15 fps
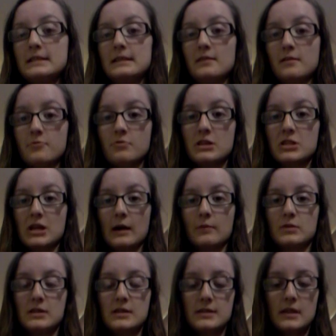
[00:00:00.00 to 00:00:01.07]
did three
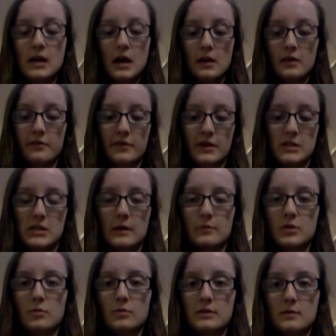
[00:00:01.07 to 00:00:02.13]
chapters. The first
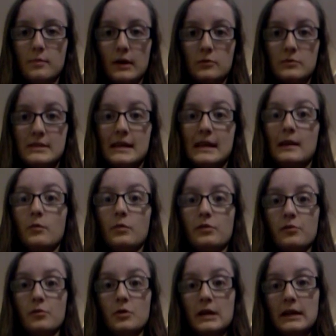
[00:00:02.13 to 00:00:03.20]
chapter was about dealing with
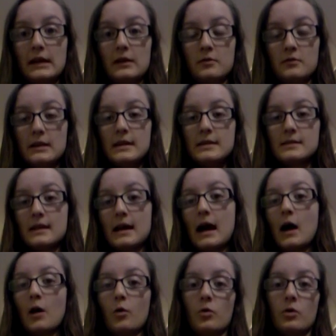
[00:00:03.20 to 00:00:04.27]
a chronic illness and
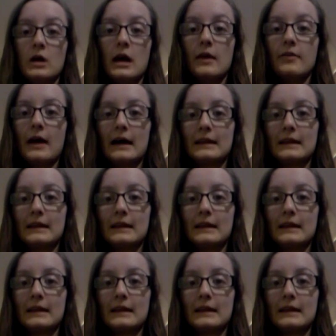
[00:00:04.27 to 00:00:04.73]
how the